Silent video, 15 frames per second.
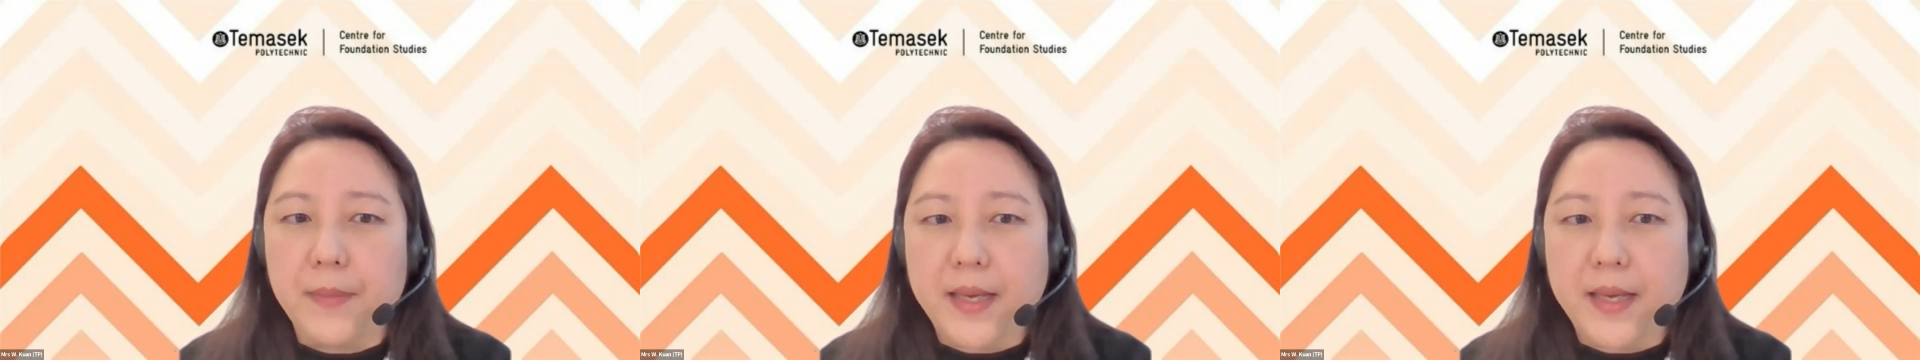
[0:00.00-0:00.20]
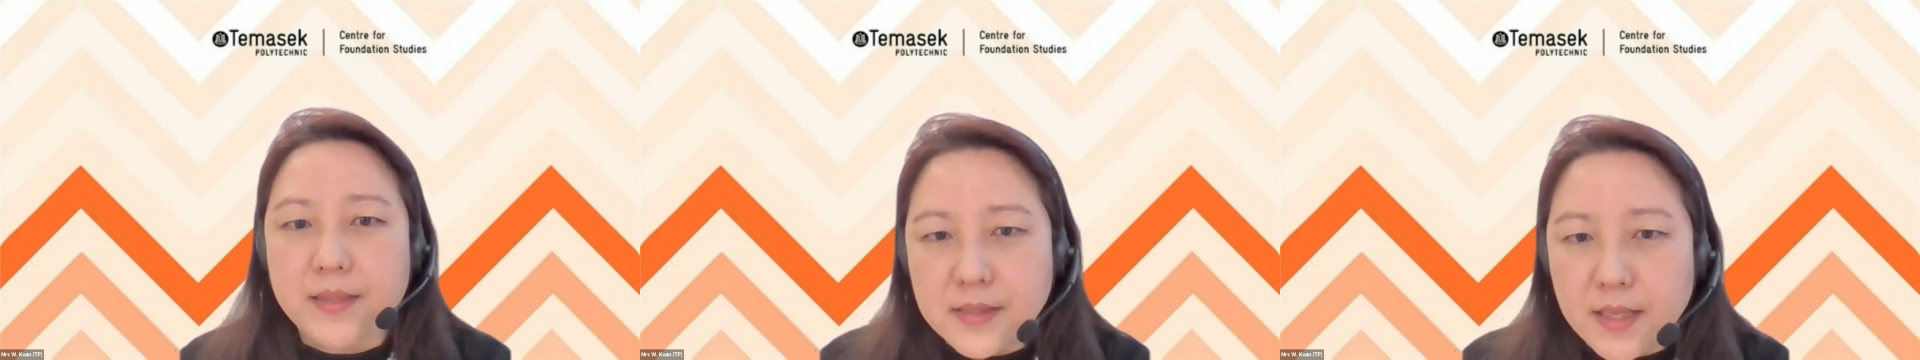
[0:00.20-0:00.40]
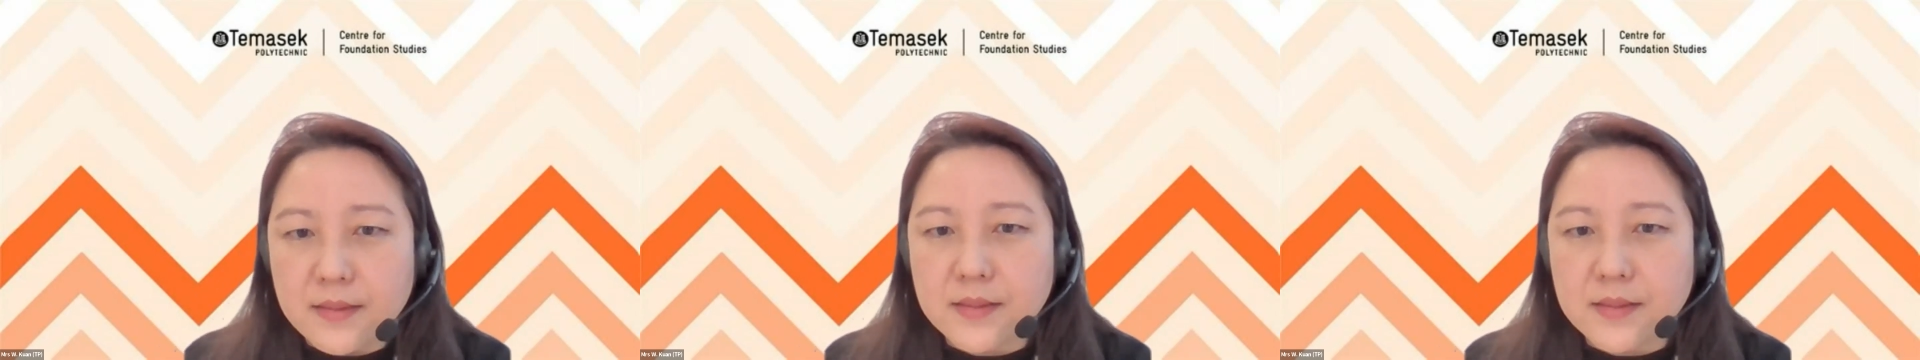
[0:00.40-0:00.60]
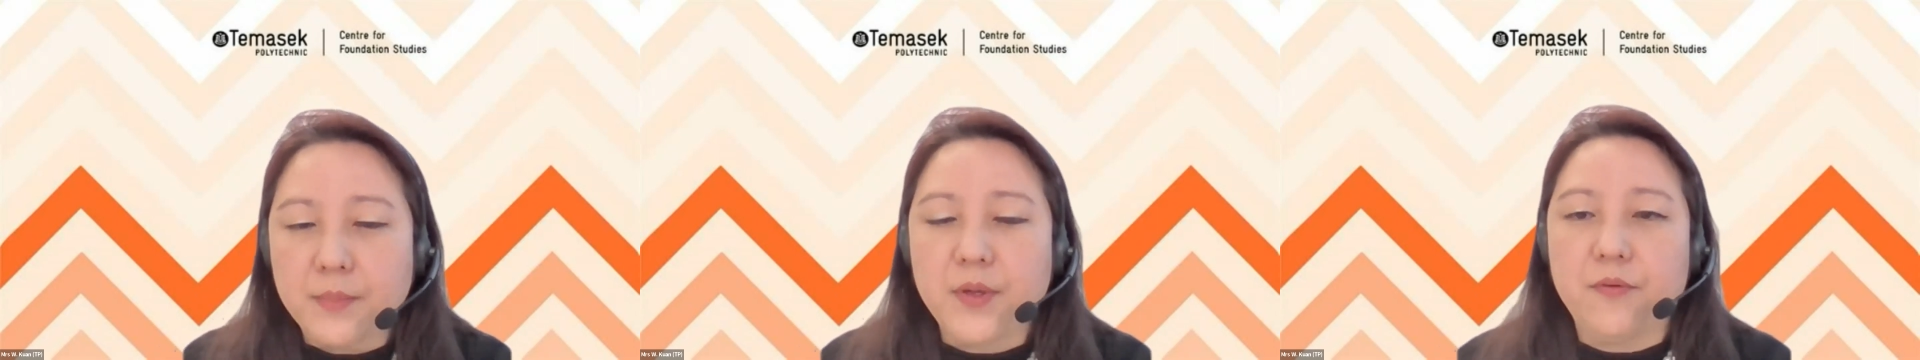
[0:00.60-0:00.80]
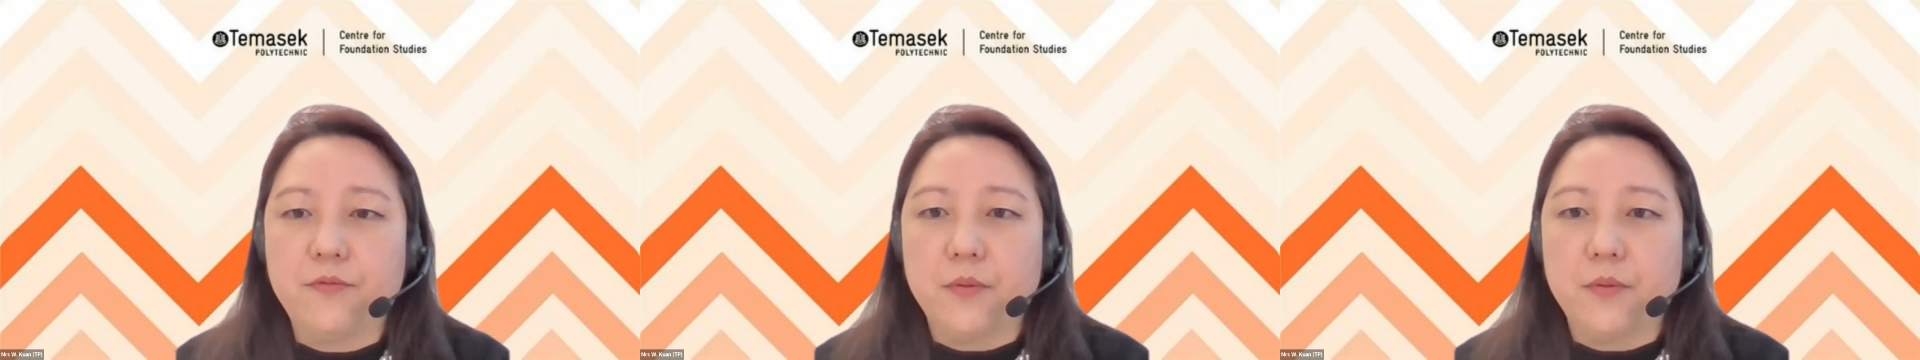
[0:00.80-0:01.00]
access some
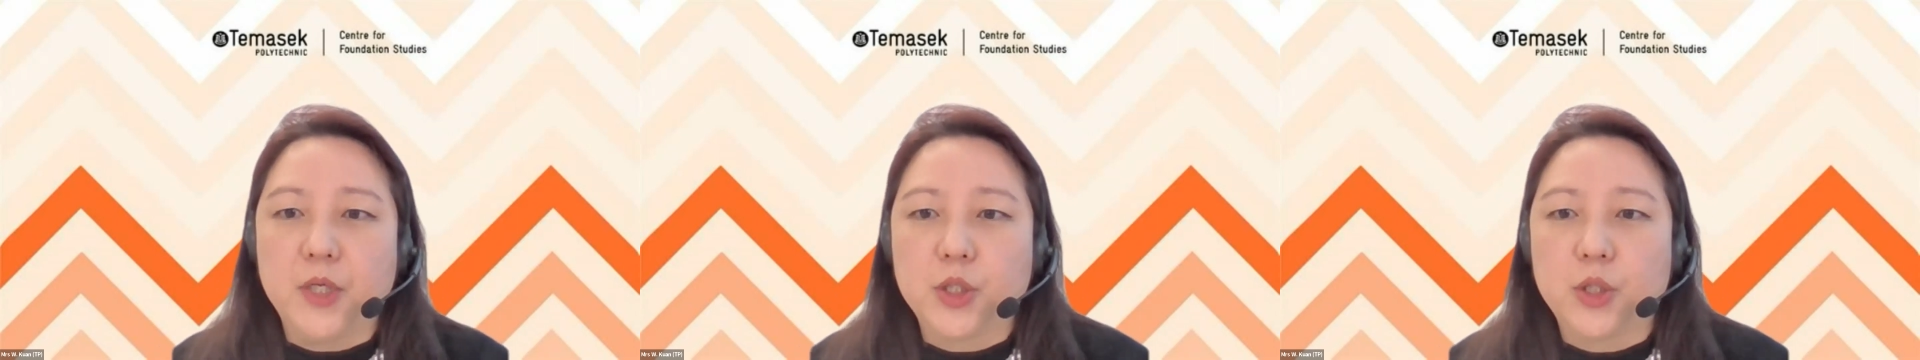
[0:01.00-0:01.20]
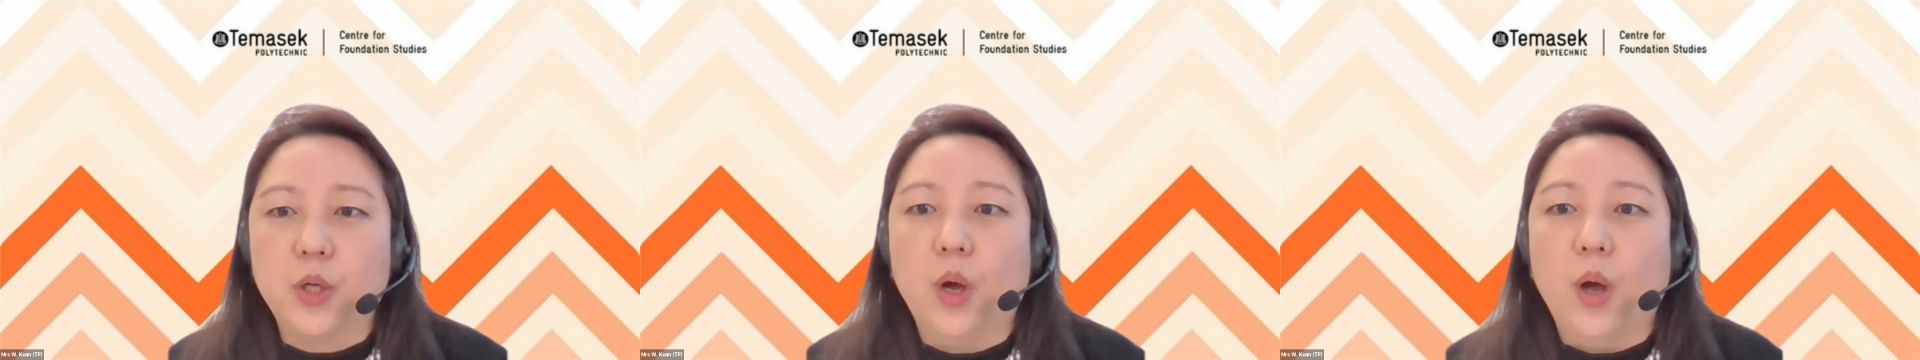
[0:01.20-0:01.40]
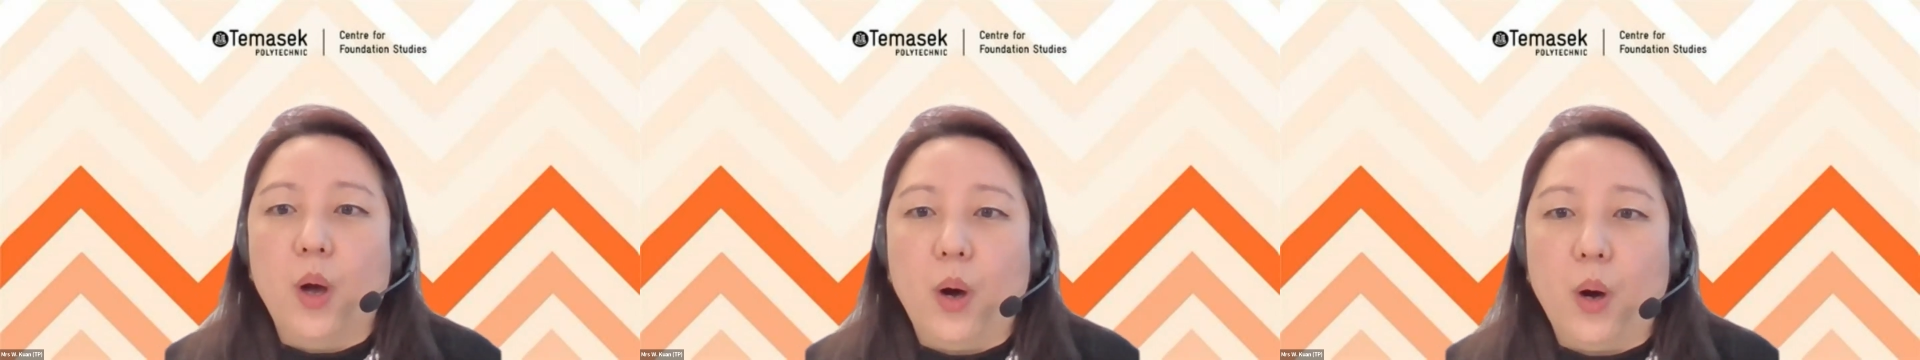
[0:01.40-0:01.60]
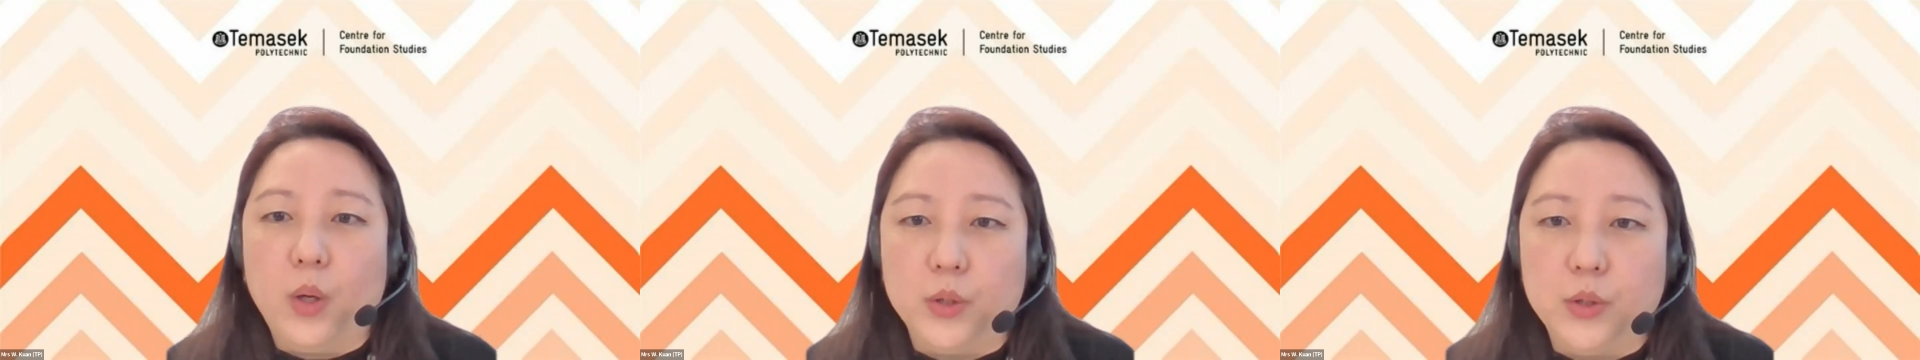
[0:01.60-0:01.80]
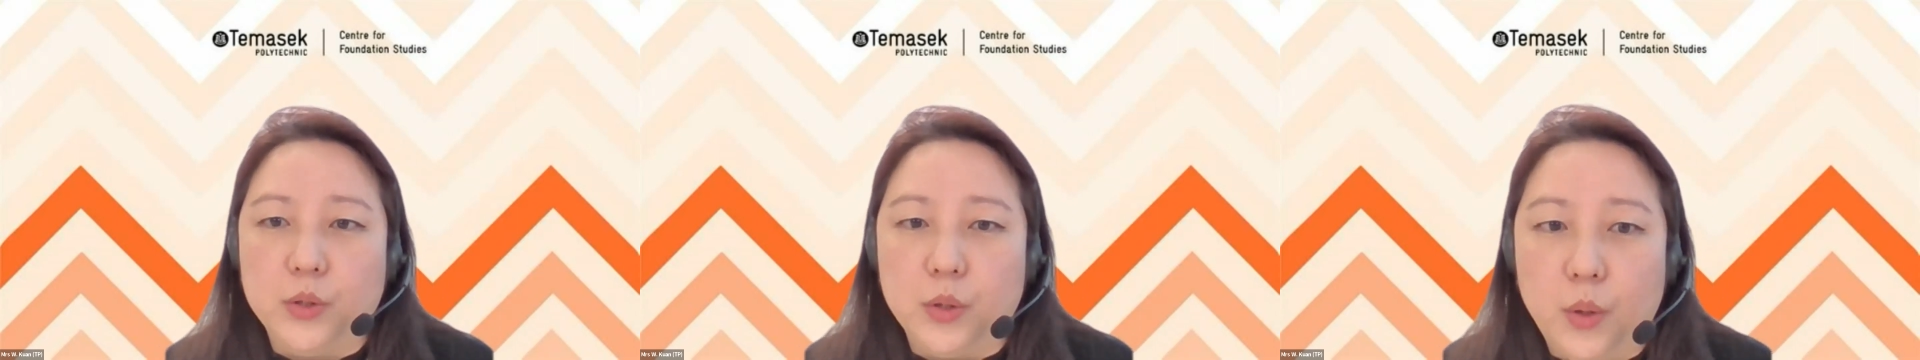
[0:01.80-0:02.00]
information
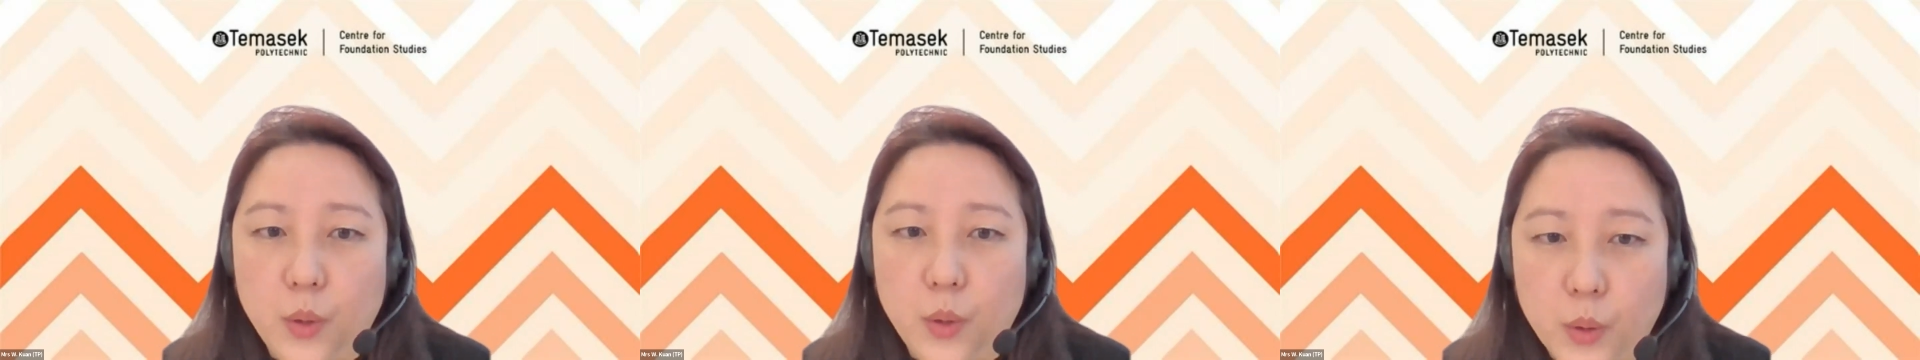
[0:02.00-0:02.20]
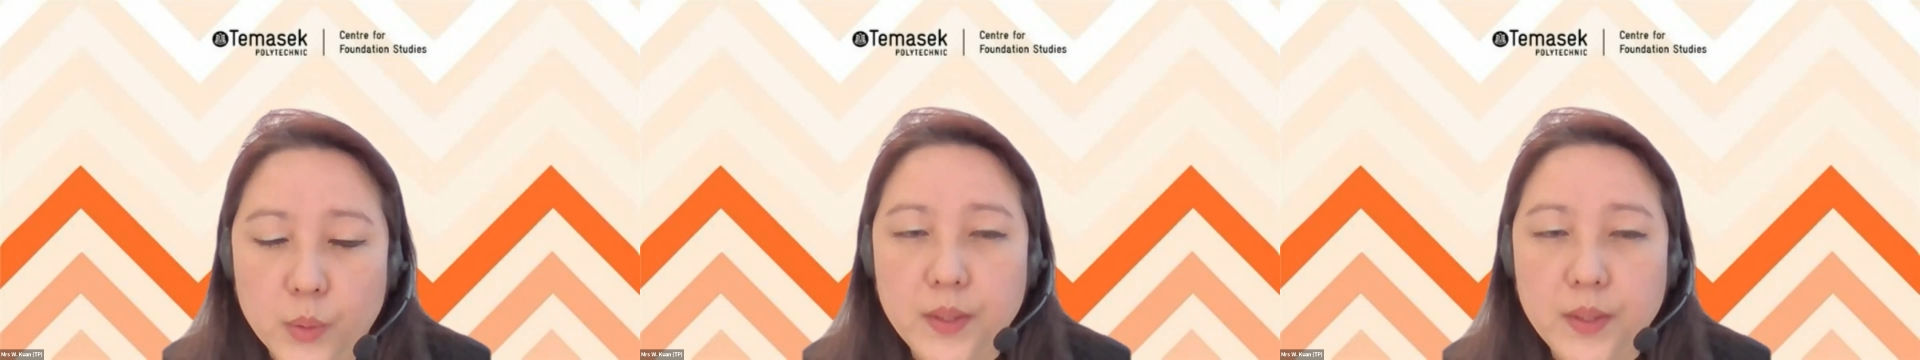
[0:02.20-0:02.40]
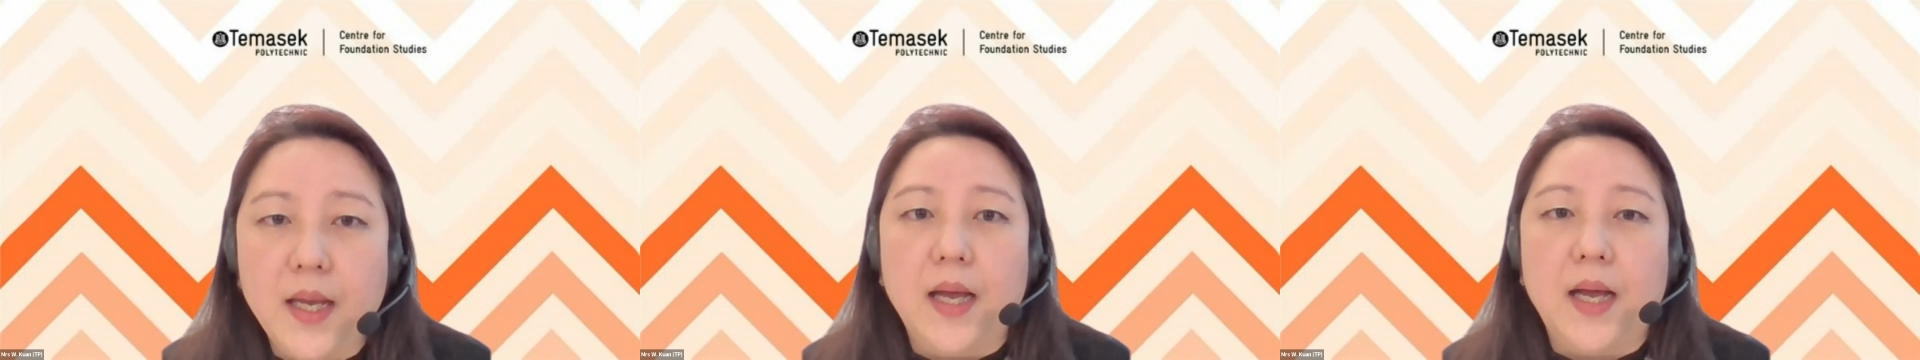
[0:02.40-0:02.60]
on your own.